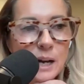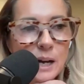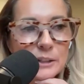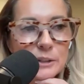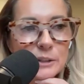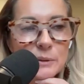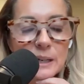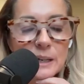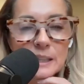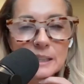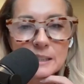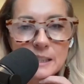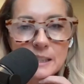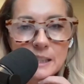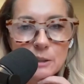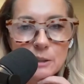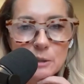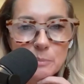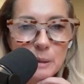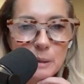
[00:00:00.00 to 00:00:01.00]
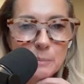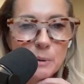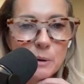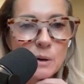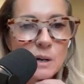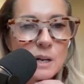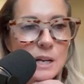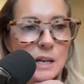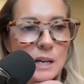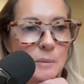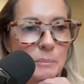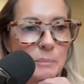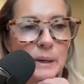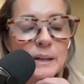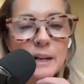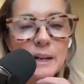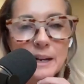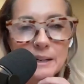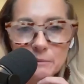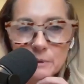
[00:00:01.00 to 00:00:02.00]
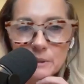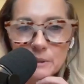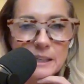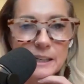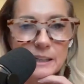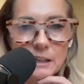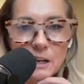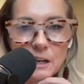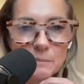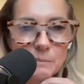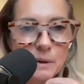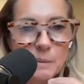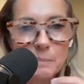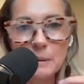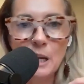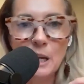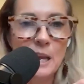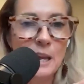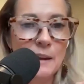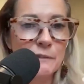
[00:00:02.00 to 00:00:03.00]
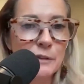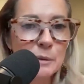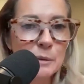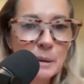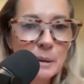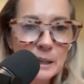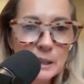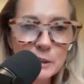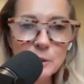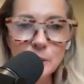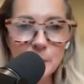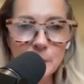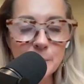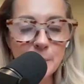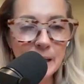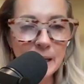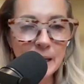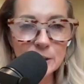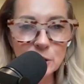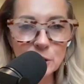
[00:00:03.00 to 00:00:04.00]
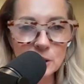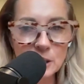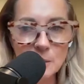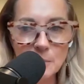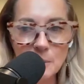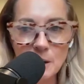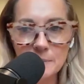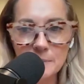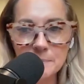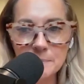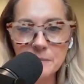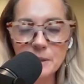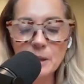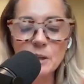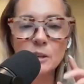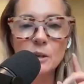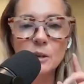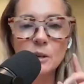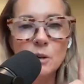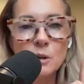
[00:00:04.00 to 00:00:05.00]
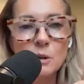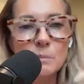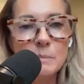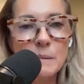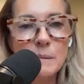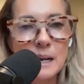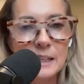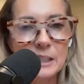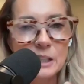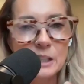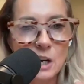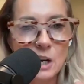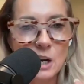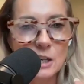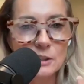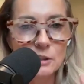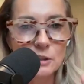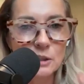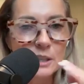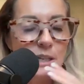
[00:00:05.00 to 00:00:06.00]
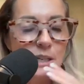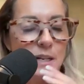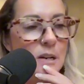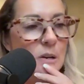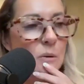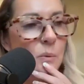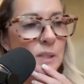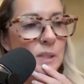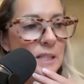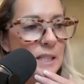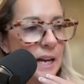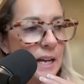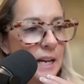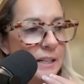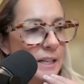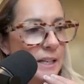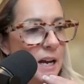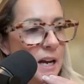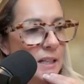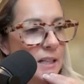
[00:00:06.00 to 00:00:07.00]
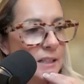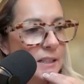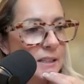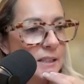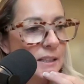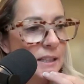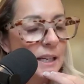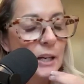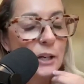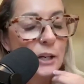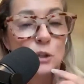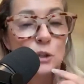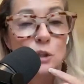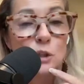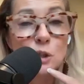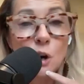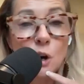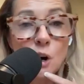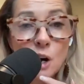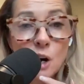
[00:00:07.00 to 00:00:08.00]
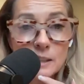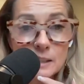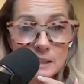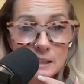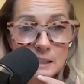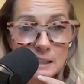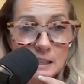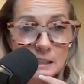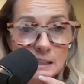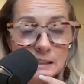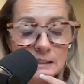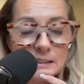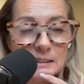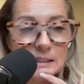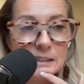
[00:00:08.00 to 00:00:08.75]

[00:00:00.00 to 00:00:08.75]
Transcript: I knew I could teach people, but I was like, but everybody who can pay, just come on. And oh my gosh, was that not exhausting?